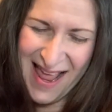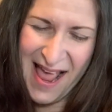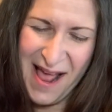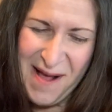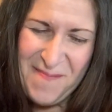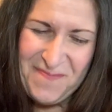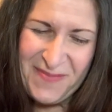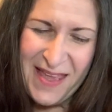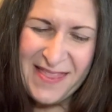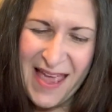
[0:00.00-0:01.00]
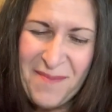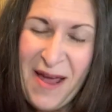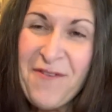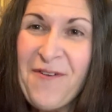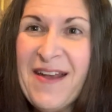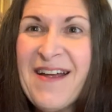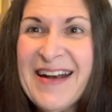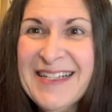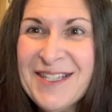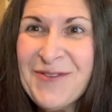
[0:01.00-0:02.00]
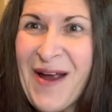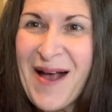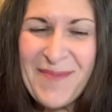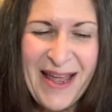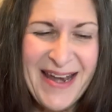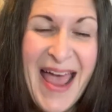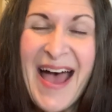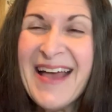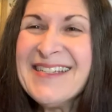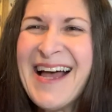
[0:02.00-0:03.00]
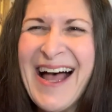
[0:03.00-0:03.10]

Um, then my friend on Instagram, Annette.